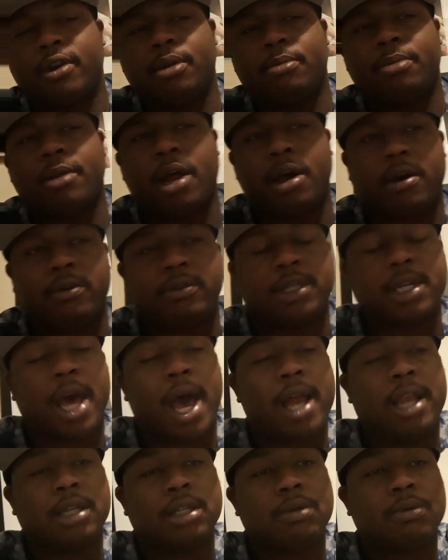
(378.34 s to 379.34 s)
the playoffs.
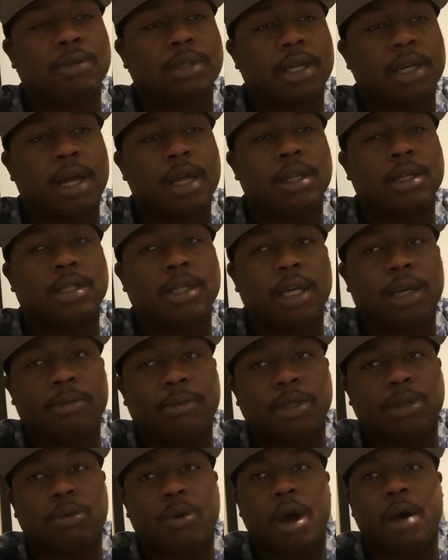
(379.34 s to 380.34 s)
Dallas was another team
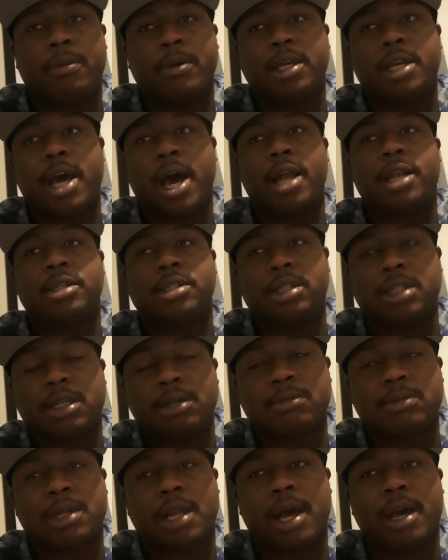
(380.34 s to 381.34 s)
as well, but Dallas
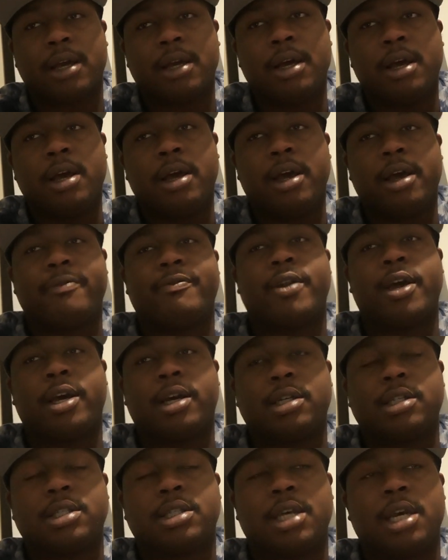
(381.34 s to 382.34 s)
seems like if they
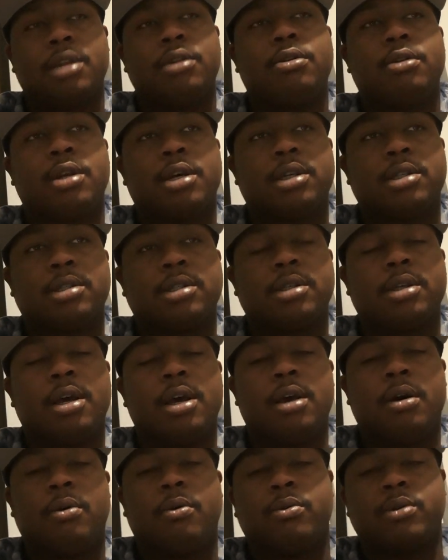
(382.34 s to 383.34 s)
continue this,
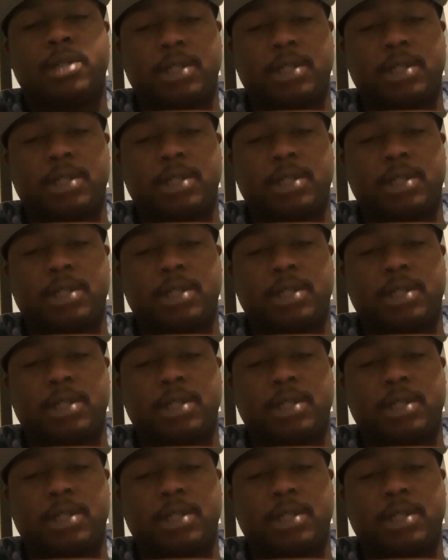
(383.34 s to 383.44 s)
but we'll